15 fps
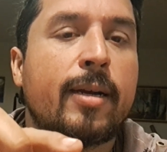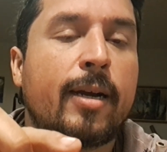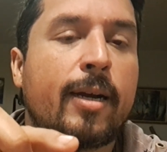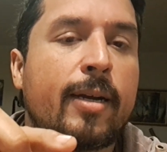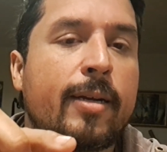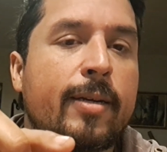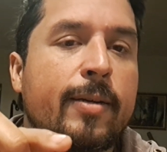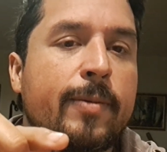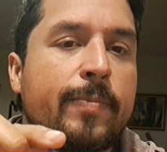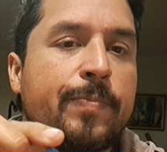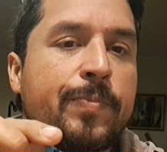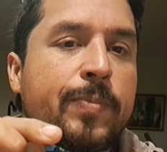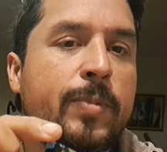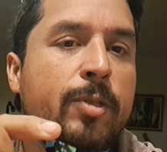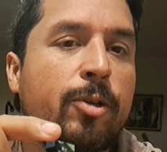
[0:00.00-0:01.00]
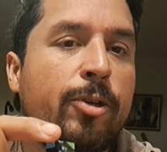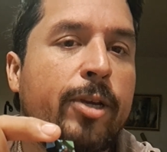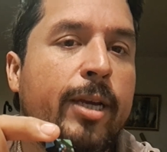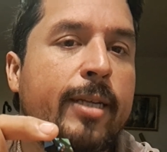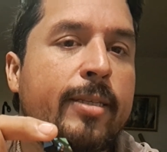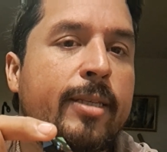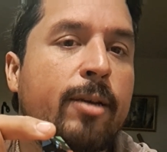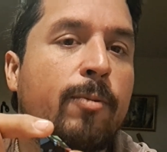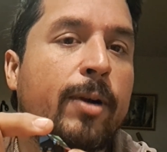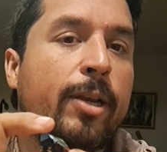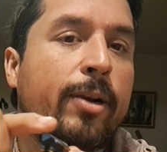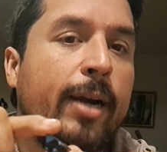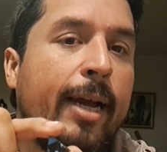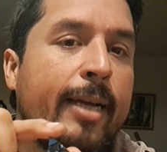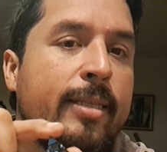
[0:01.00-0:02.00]
So you can see where
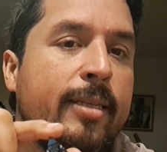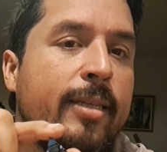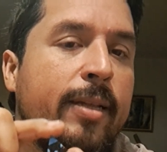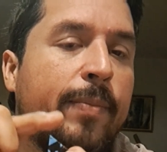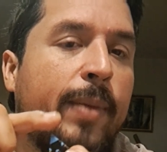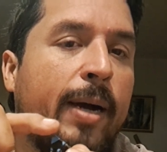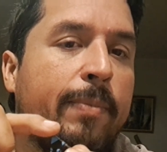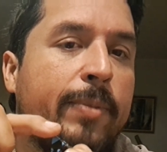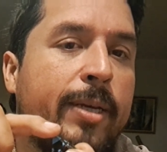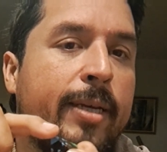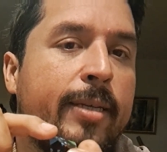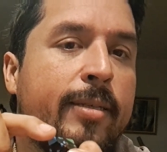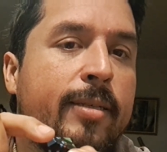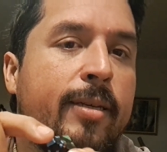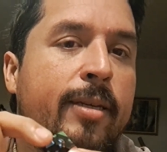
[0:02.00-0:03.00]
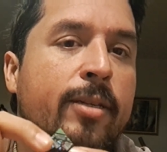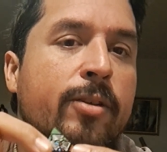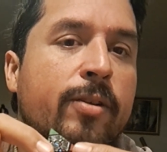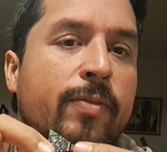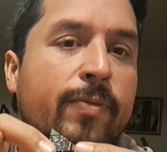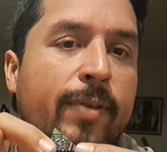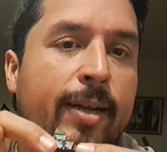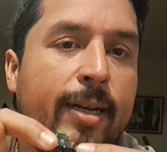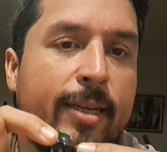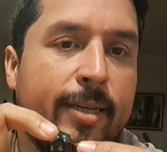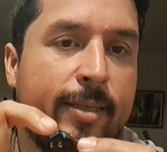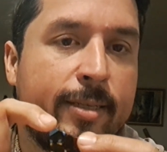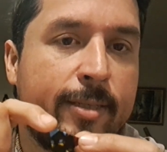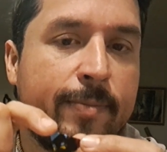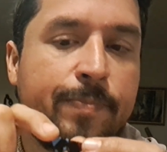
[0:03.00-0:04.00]
your ex in the map is in your
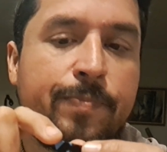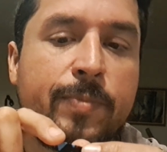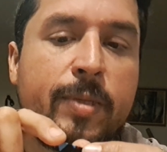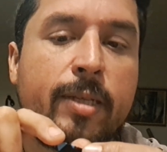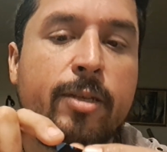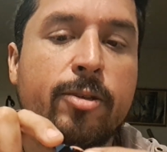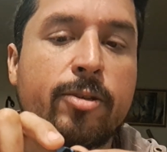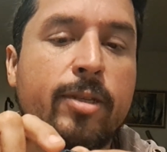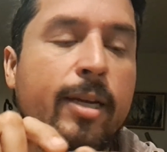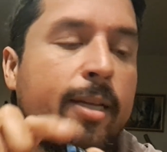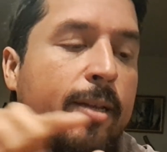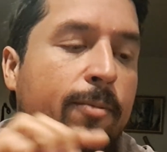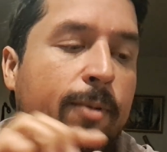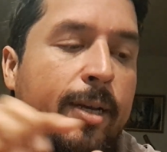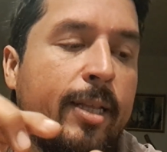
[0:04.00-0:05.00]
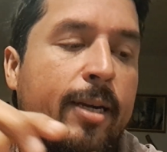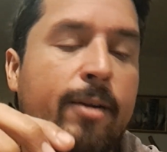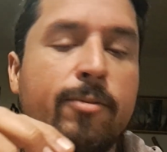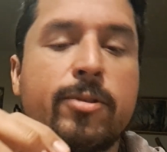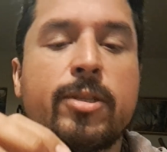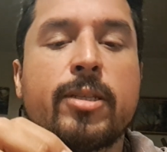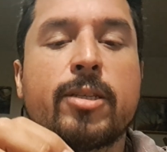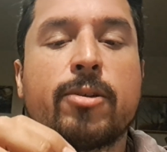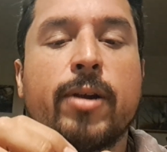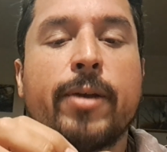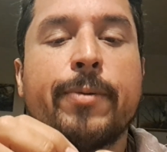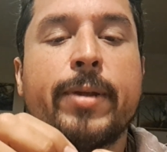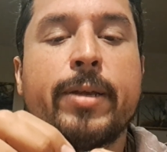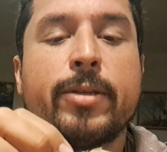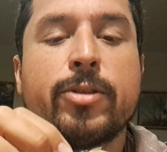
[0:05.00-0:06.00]
feelings, just like the way that I was
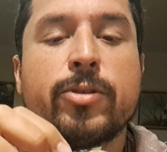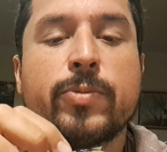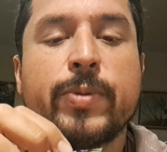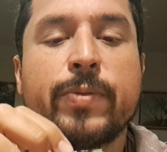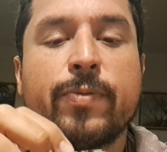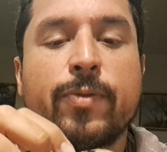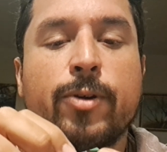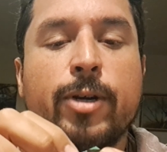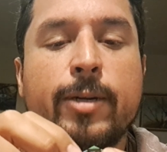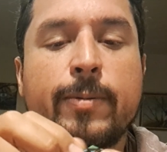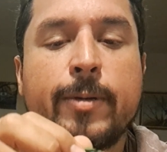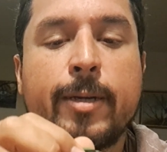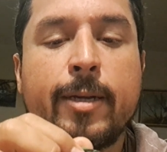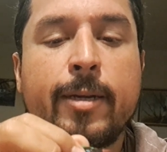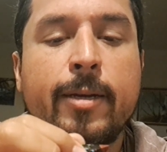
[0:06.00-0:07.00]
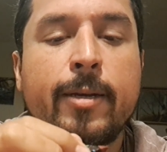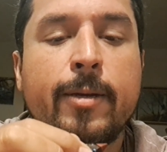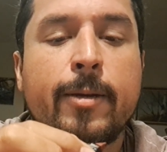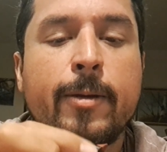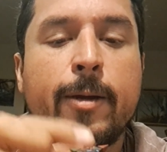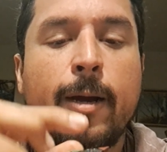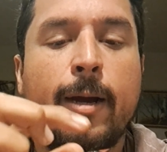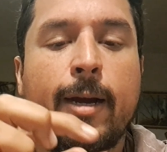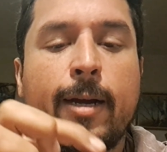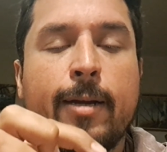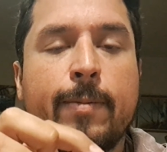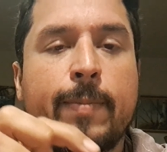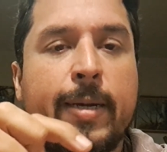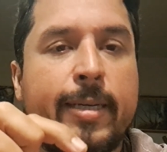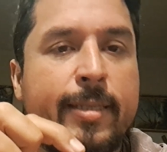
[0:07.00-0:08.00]
describing it just before,
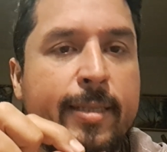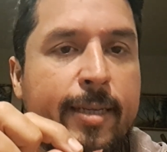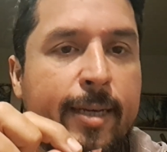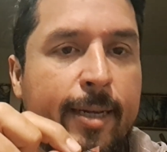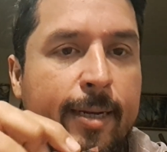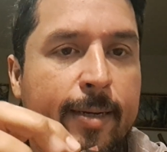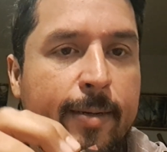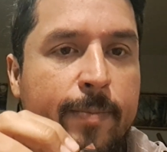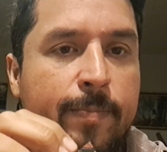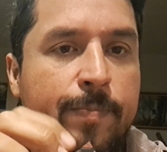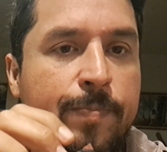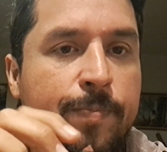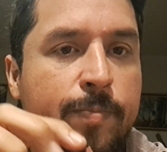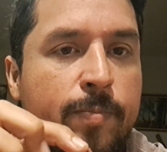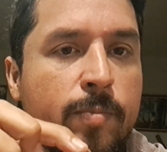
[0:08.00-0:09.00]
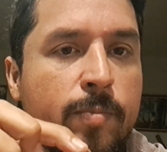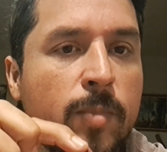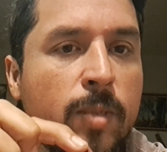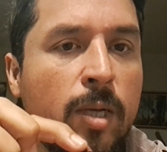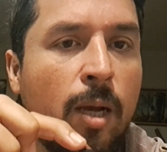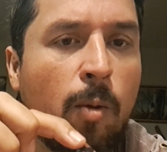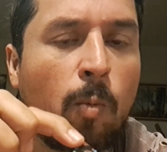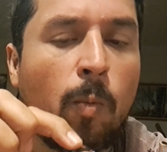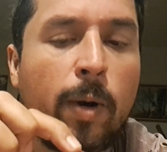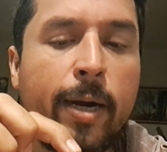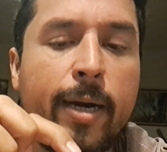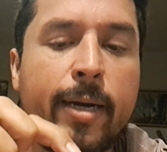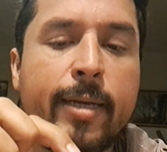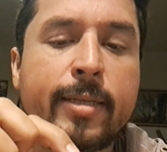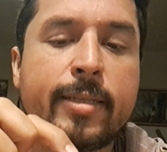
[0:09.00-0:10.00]
by seeing
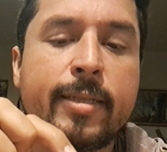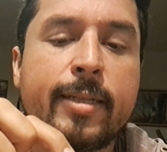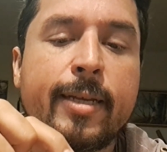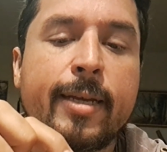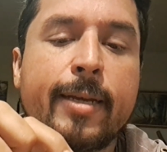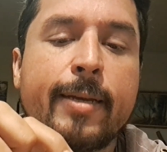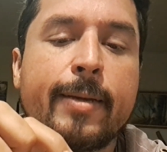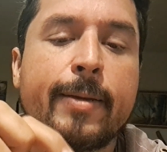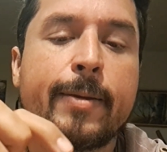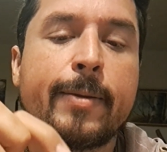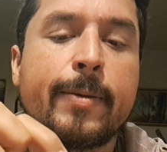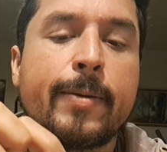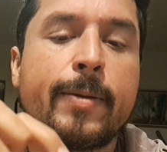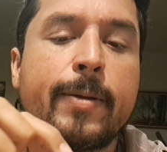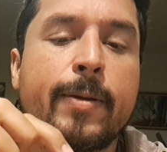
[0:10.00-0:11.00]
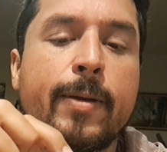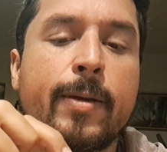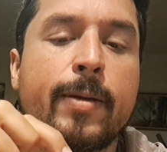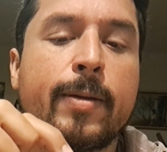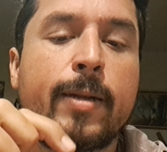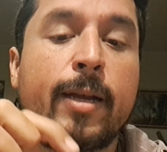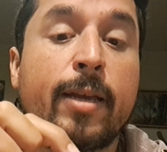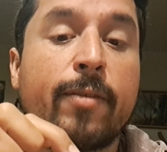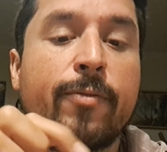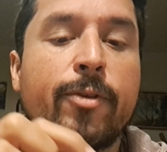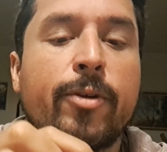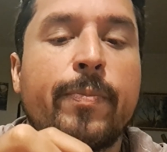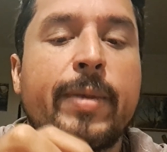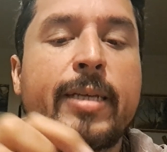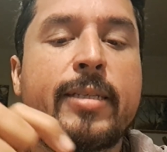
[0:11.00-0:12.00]
where is the, like if
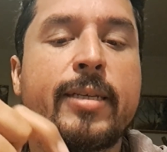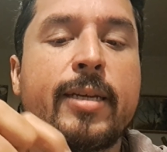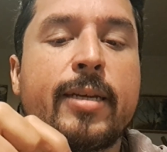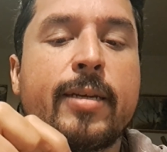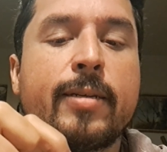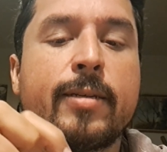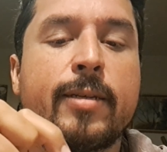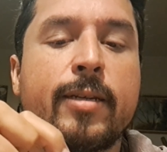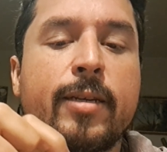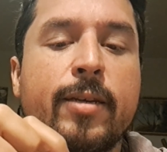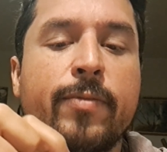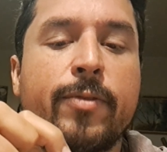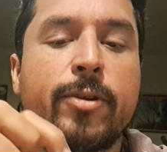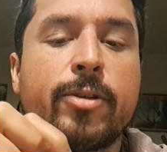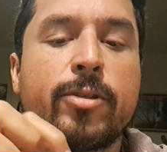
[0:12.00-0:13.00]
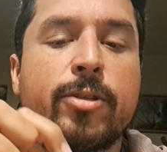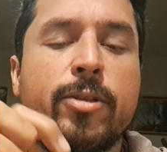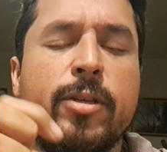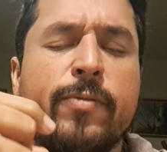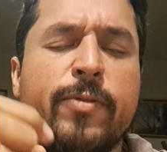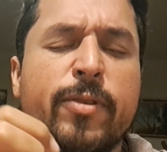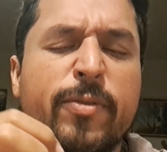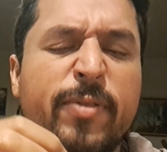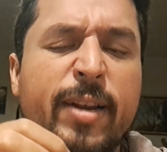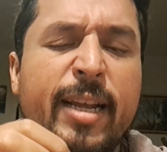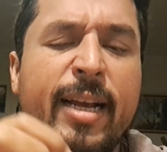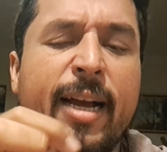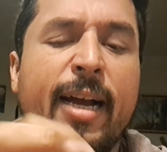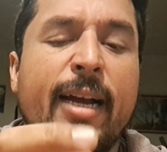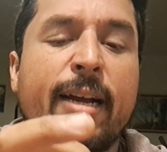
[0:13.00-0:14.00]
you're mixing, if you're
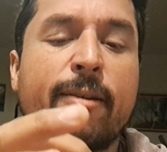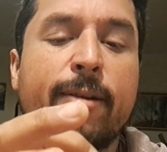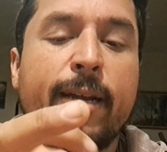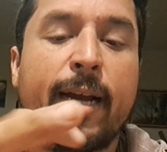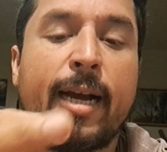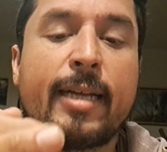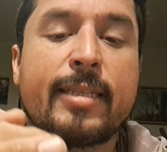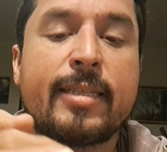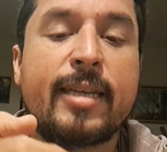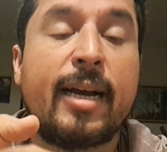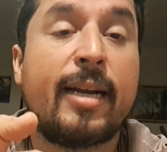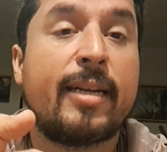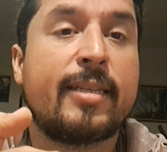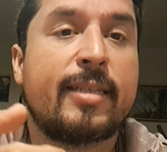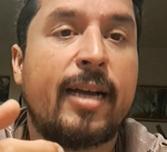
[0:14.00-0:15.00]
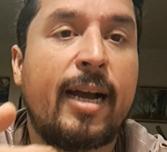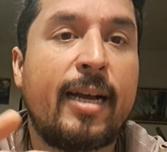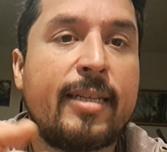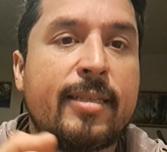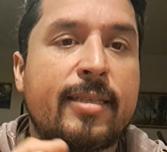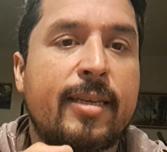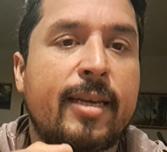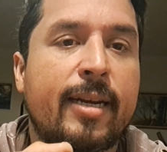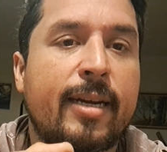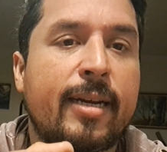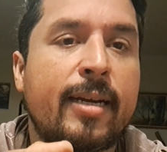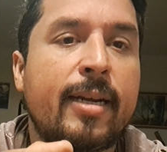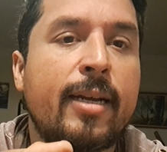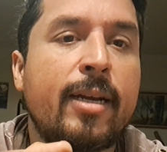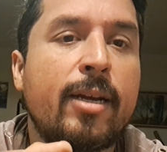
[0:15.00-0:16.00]
feeling angry and sadness and
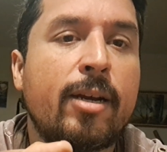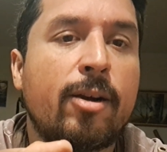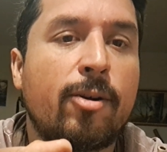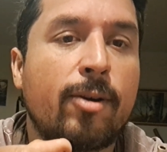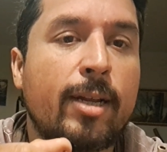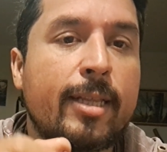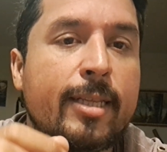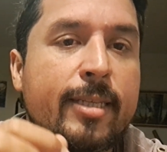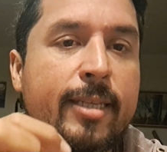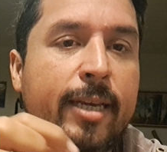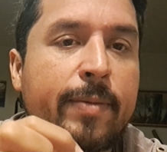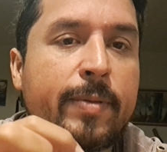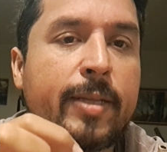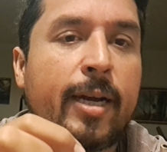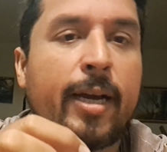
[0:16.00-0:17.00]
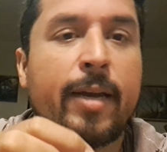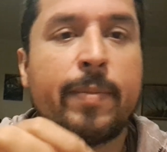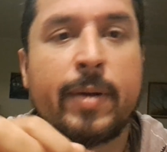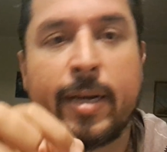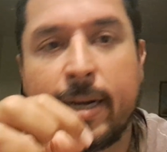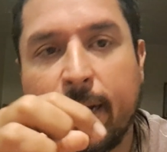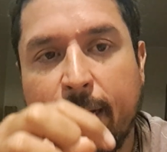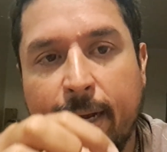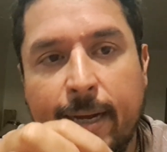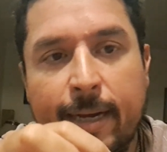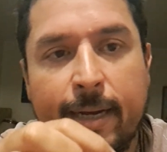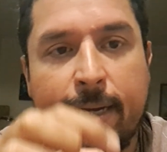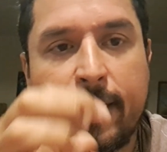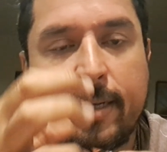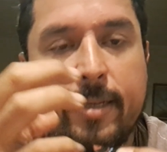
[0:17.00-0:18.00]
scared all at the same time,
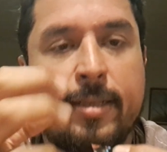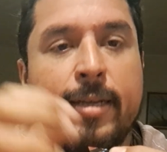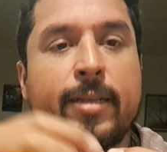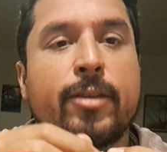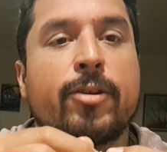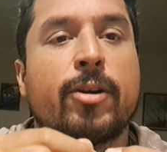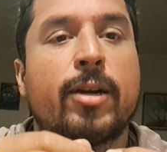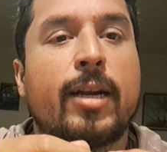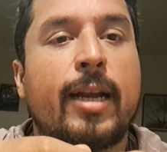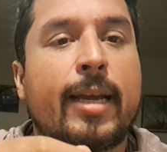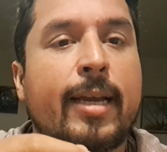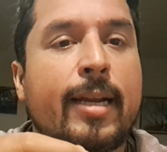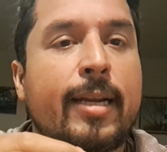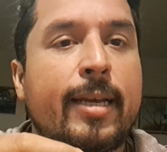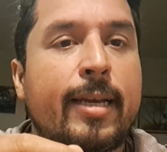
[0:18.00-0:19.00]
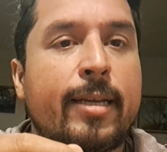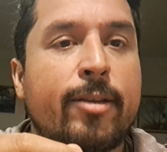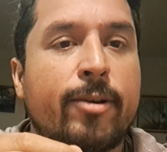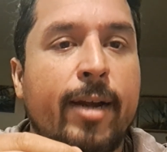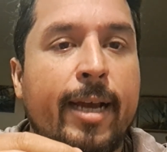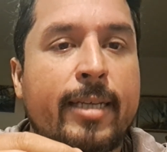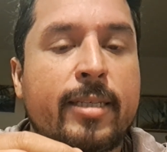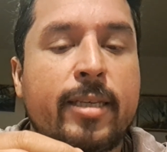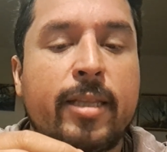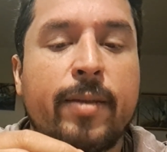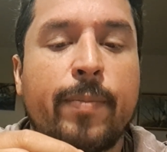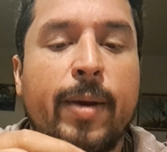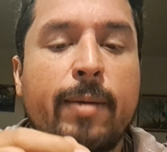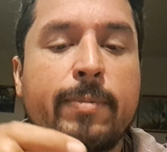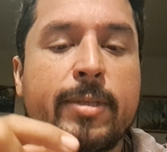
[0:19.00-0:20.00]
and then you're likely, your ex in
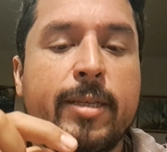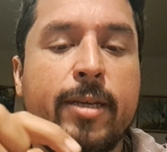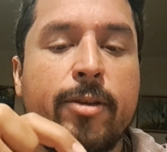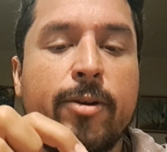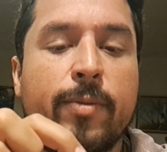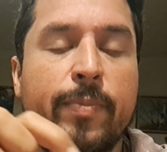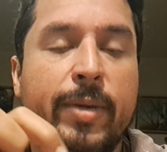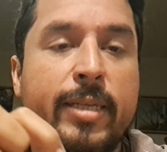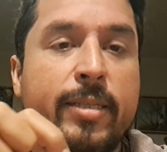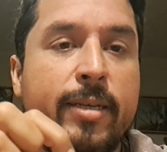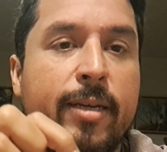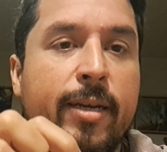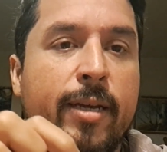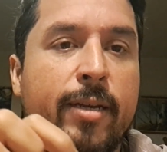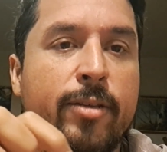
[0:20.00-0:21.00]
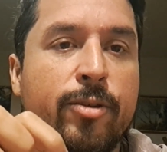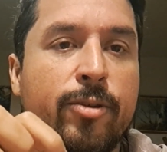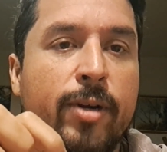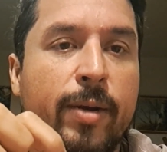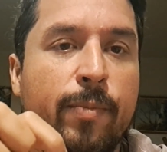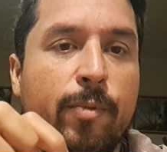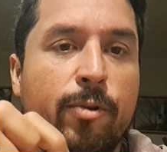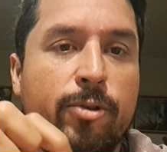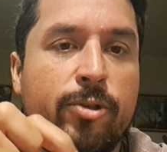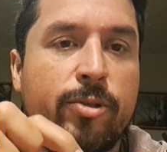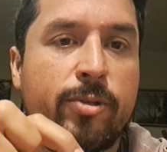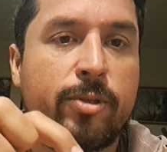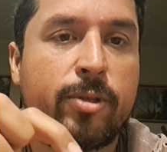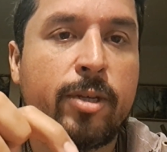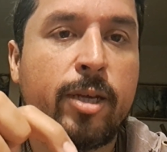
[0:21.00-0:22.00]
the map is that you're mixing your
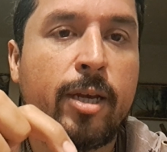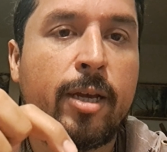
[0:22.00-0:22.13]
emotions.